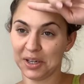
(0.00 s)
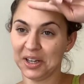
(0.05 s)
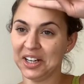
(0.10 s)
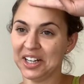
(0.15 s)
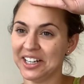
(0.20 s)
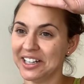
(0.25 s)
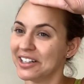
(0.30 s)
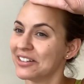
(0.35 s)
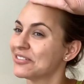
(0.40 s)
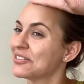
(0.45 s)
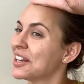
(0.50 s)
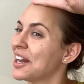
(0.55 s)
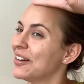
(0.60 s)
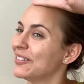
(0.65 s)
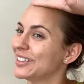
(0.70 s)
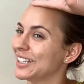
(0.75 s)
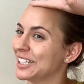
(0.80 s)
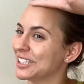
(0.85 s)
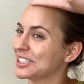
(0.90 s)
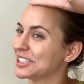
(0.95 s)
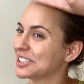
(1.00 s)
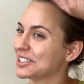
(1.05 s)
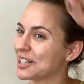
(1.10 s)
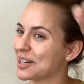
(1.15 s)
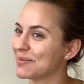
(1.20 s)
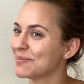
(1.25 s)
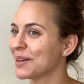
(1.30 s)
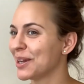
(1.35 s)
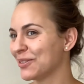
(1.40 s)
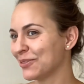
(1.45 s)
put foundation on
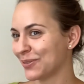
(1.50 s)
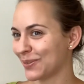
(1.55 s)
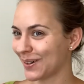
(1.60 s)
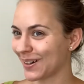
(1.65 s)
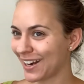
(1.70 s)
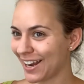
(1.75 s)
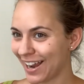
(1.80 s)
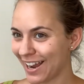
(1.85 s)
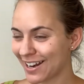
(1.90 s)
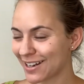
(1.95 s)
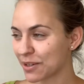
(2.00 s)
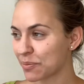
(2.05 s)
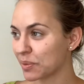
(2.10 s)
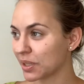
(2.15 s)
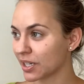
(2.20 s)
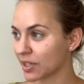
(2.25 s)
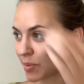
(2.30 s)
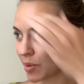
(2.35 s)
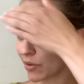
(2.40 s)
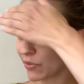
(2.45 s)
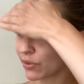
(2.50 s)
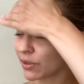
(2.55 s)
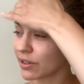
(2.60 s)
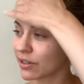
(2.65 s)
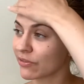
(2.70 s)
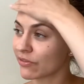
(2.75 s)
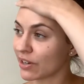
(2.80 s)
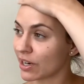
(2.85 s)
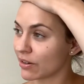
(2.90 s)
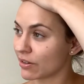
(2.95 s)
my forehead, because
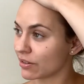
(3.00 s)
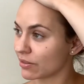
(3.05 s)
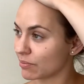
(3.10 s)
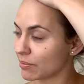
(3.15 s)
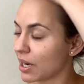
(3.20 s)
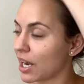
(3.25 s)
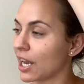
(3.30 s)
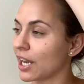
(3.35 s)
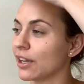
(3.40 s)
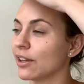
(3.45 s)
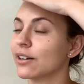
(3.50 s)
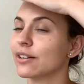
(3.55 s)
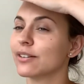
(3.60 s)
my